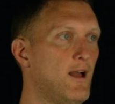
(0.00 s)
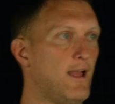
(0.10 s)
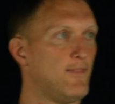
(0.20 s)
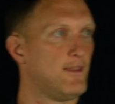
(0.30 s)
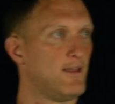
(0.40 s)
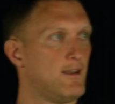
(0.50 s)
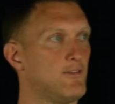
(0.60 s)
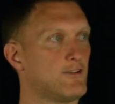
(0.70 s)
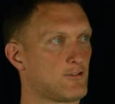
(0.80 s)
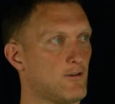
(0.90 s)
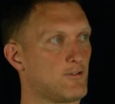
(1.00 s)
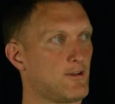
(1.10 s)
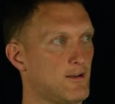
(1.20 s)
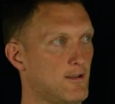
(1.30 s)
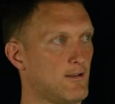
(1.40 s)
And then the server's
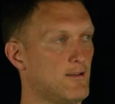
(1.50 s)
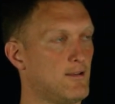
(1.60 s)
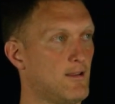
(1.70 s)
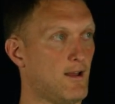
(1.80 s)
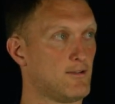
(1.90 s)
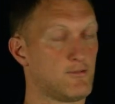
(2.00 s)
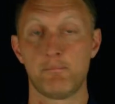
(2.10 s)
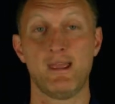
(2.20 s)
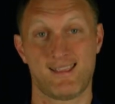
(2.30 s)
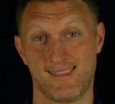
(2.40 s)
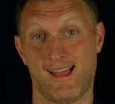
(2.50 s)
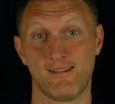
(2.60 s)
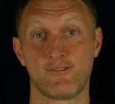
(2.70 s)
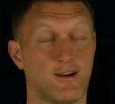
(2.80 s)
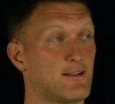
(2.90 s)
going to uh, pick
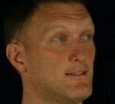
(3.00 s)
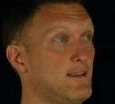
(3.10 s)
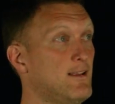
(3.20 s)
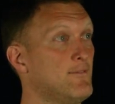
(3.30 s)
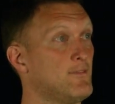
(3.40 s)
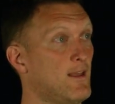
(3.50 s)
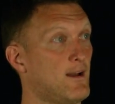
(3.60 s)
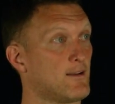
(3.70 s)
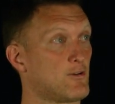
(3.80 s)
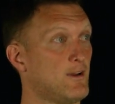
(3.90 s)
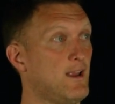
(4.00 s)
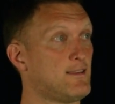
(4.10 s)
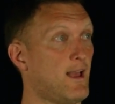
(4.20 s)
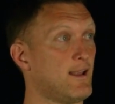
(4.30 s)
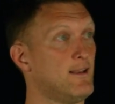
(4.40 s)
that, frankly, uh, create
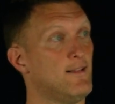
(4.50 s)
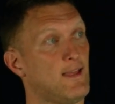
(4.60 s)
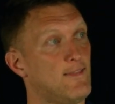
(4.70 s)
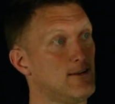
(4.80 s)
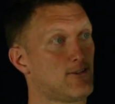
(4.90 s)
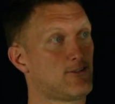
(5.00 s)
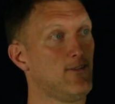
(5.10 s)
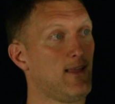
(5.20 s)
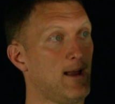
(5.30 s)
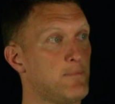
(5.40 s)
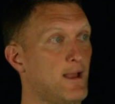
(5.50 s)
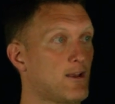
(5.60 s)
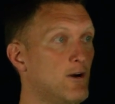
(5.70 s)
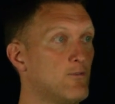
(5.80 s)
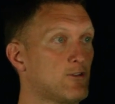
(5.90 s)
that, and then send that back
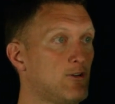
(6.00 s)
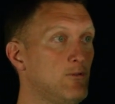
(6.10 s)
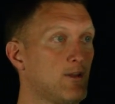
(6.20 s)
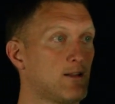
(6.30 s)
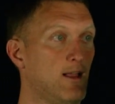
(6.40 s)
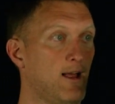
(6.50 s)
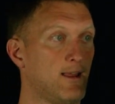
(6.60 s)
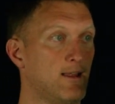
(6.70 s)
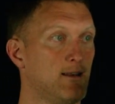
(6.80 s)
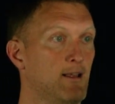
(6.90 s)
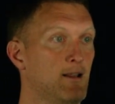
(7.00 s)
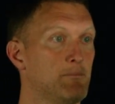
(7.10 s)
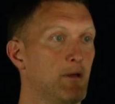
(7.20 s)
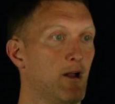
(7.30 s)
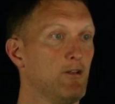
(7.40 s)
over to the client.
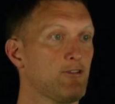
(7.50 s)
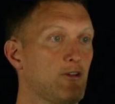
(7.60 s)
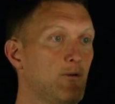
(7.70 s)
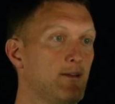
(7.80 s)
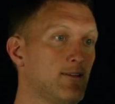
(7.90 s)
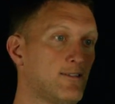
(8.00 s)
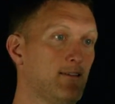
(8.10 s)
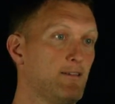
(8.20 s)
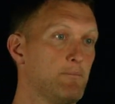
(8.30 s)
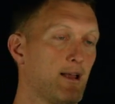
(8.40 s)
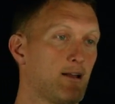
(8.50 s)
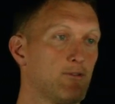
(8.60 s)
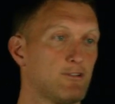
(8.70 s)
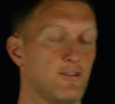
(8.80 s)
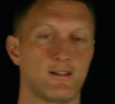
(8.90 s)
But also, as it sends it back
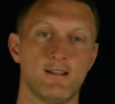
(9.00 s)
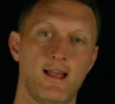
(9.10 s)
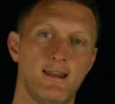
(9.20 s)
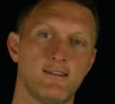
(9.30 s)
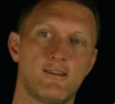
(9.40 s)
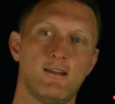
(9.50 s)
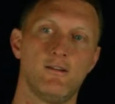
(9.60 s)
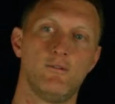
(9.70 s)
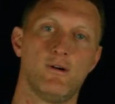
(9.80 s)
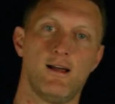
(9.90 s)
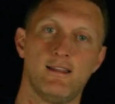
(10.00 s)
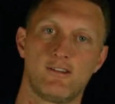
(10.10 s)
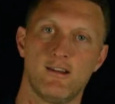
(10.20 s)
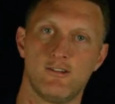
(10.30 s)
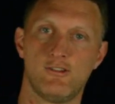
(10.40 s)
over to the client, it's going to uh, it's
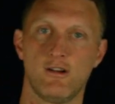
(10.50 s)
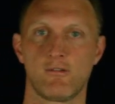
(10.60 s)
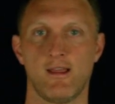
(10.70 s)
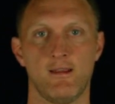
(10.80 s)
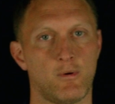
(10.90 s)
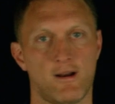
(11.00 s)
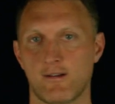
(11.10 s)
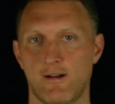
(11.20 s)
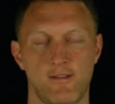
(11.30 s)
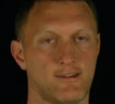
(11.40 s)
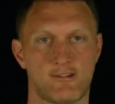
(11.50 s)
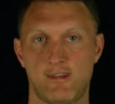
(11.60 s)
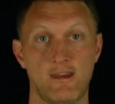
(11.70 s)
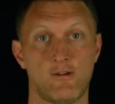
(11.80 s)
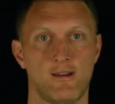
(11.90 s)
going to generate what I'll call this
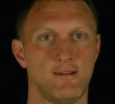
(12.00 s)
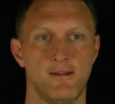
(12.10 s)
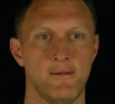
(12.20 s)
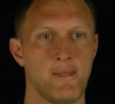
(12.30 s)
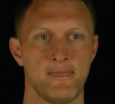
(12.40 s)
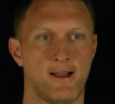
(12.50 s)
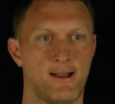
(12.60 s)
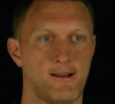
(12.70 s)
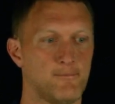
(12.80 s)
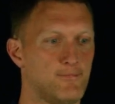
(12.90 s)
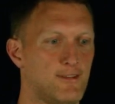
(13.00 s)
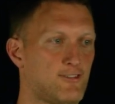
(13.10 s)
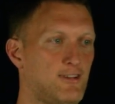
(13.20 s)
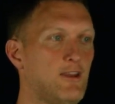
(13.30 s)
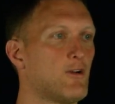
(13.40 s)
secret um,
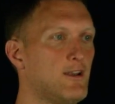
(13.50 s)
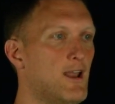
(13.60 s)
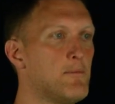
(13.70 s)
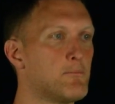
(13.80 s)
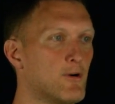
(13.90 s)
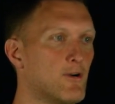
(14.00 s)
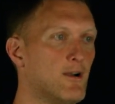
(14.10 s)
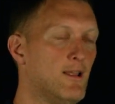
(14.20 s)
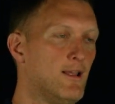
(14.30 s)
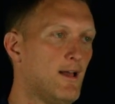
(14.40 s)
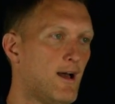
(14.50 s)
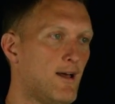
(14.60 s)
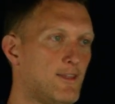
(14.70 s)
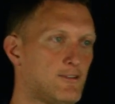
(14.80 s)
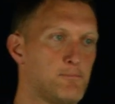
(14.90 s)
this secret number uh,
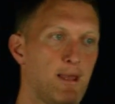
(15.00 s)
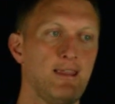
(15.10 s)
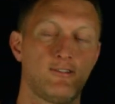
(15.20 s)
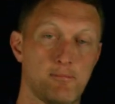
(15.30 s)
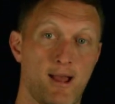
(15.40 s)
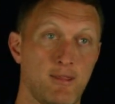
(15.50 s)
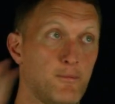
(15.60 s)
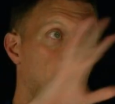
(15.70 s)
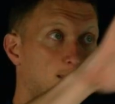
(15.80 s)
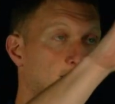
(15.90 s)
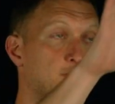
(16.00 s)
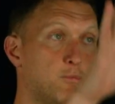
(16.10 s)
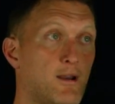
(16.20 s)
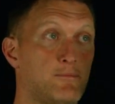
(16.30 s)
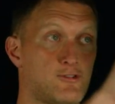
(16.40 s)
that's based, by the way, uh,
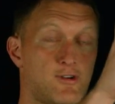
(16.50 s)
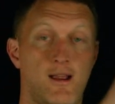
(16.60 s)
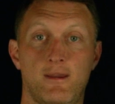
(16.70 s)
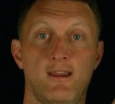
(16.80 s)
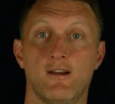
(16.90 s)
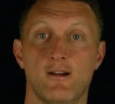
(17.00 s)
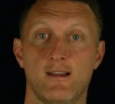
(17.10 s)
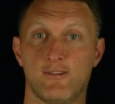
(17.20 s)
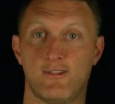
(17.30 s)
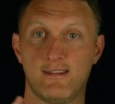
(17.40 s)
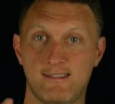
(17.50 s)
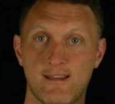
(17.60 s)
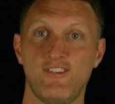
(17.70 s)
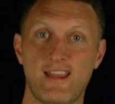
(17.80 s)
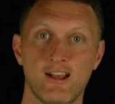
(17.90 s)
what I'm describing here is the
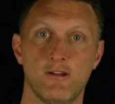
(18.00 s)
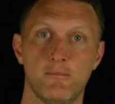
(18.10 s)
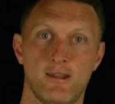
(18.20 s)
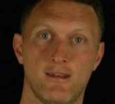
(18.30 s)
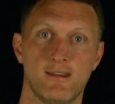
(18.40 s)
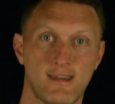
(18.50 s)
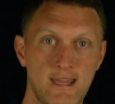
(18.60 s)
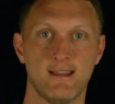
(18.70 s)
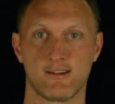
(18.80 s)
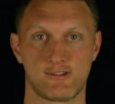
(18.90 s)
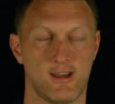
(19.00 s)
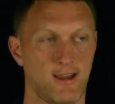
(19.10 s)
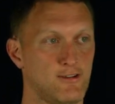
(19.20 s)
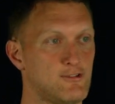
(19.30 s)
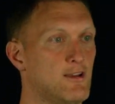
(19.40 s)
Diffie-Hellman key
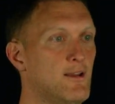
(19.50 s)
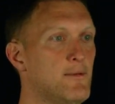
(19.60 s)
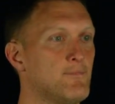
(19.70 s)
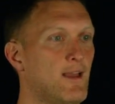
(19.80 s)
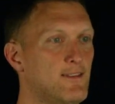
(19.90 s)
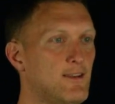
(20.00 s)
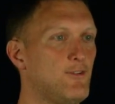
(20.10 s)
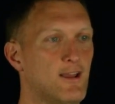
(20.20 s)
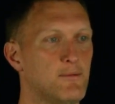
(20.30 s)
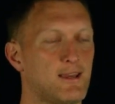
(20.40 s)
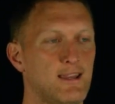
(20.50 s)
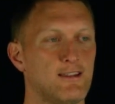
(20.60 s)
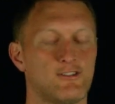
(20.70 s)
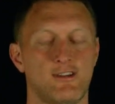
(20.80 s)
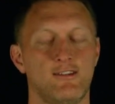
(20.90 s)
exchange. And the Diffie-Hellman key
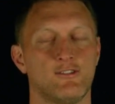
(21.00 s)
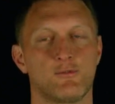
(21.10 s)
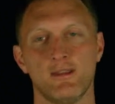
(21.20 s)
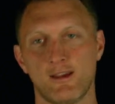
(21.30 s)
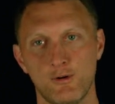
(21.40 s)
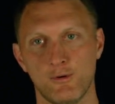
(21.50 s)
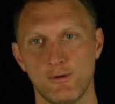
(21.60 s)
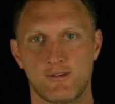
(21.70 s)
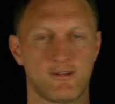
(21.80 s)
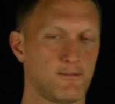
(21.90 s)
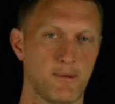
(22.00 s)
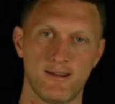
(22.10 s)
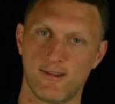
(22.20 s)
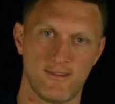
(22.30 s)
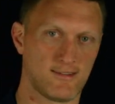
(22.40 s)
exchange is really cool. It's, it's
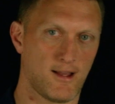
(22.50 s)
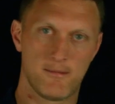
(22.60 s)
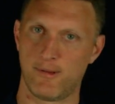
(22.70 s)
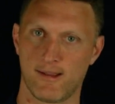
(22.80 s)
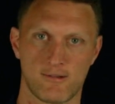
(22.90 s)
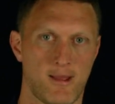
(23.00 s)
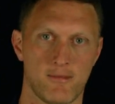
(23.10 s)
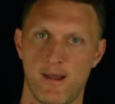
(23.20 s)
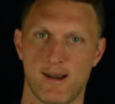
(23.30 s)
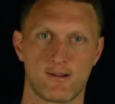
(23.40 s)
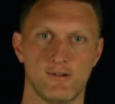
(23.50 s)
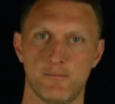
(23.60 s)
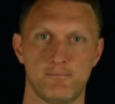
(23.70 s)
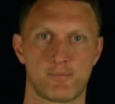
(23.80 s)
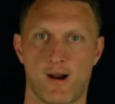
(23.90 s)
based on these complex mathematical
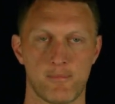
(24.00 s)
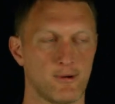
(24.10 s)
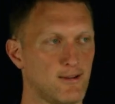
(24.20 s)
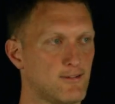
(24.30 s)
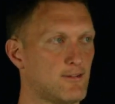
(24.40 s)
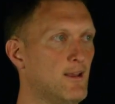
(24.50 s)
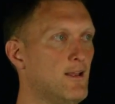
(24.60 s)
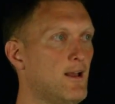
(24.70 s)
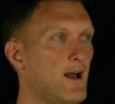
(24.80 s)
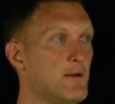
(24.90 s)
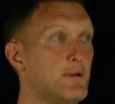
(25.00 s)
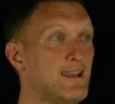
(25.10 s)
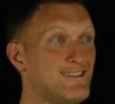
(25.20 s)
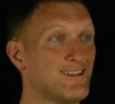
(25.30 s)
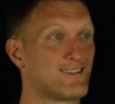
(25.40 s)
properties, uh, but
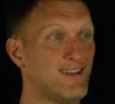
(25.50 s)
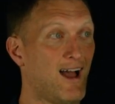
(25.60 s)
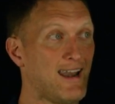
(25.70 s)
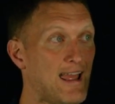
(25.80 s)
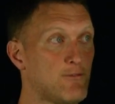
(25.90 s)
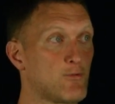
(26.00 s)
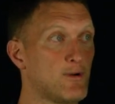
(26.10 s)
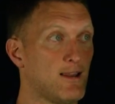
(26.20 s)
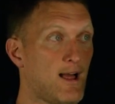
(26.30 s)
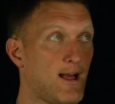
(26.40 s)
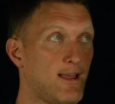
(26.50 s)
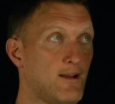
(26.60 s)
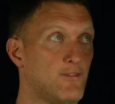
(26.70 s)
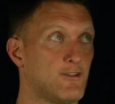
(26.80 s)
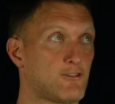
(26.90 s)
it does not ever rely
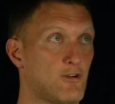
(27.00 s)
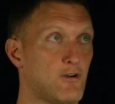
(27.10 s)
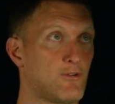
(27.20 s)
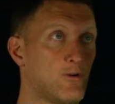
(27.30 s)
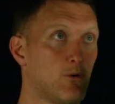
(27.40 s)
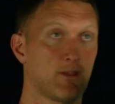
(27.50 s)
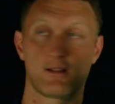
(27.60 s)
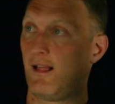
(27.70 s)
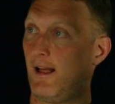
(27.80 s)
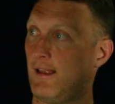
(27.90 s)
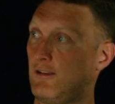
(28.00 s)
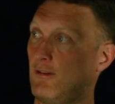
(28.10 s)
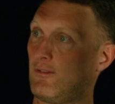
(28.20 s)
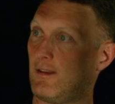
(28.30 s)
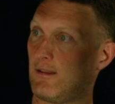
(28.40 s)
on the server or the client
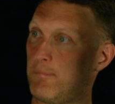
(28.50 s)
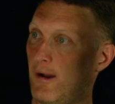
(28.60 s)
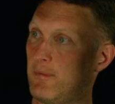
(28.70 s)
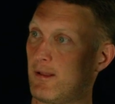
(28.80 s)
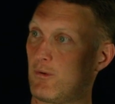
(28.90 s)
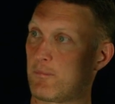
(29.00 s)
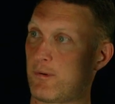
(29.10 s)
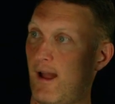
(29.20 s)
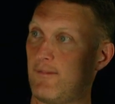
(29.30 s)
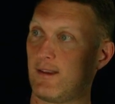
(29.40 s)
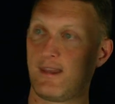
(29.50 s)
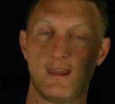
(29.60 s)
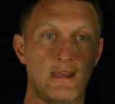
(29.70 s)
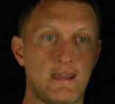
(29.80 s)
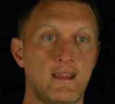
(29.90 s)
using the public or private
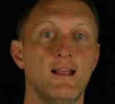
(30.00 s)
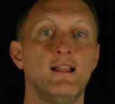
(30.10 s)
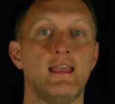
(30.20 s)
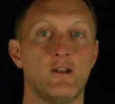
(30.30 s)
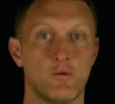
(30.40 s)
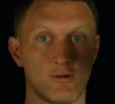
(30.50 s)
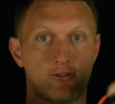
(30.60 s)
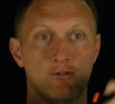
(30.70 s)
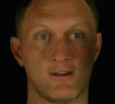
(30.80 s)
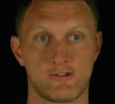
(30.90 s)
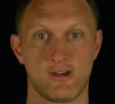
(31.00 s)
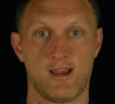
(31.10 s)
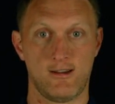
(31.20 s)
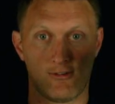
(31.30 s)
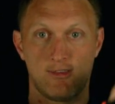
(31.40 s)
key in order to
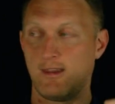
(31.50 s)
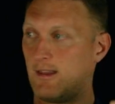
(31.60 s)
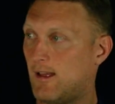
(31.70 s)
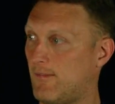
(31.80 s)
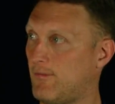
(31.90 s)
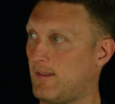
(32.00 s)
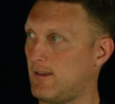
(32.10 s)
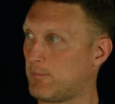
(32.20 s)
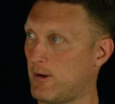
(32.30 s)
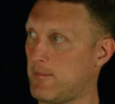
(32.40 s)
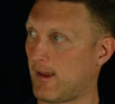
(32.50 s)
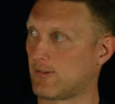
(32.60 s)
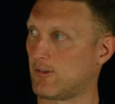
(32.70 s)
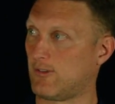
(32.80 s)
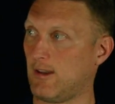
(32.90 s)
exchange the, uh, these
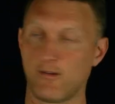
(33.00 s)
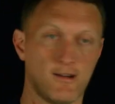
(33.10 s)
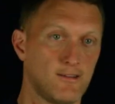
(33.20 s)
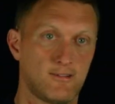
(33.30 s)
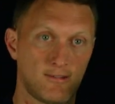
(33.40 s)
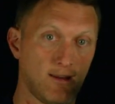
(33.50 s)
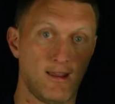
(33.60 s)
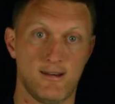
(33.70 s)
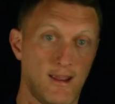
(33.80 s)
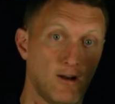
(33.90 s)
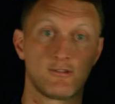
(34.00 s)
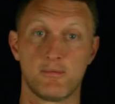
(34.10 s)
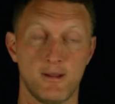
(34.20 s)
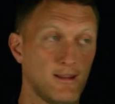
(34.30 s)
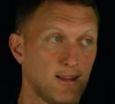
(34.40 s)
pre-master secrets and, and
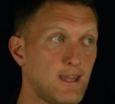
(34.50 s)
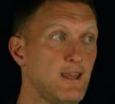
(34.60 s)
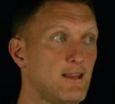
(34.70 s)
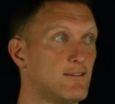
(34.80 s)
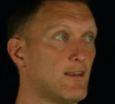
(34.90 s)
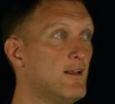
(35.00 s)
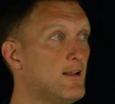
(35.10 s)
ultimately the keys.